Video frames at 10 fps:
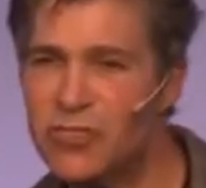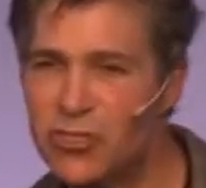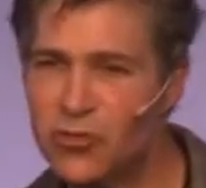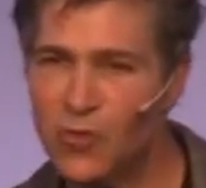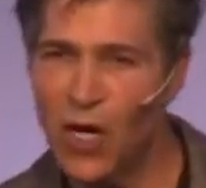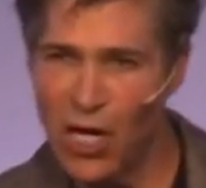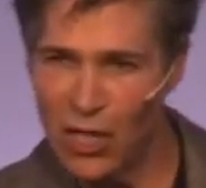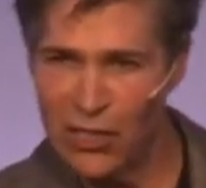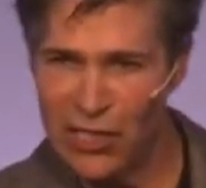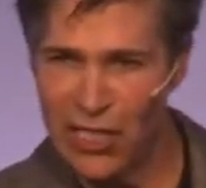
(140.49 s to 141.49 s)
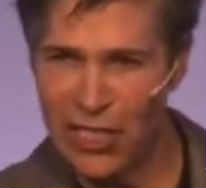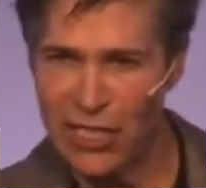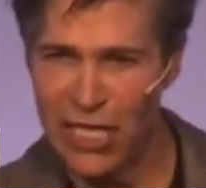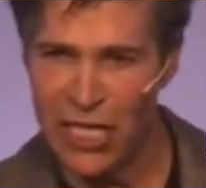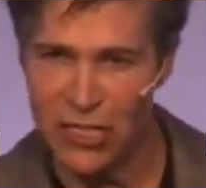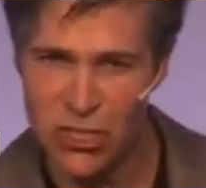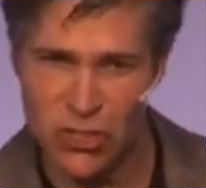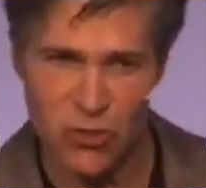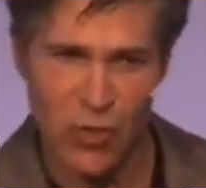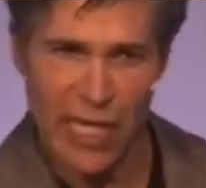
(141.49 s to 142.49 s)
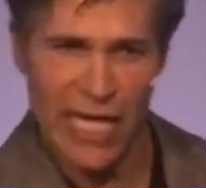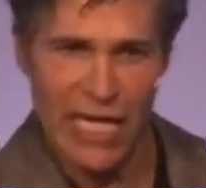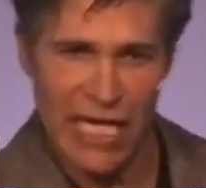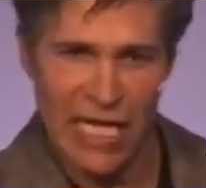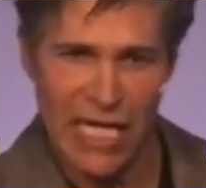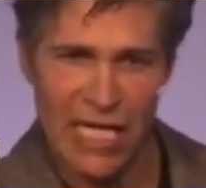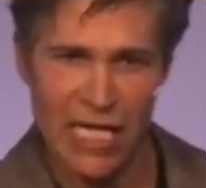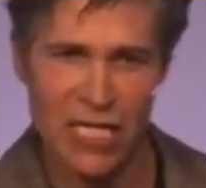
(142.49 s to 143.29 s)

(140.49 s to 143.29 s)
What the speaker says: struggling and straining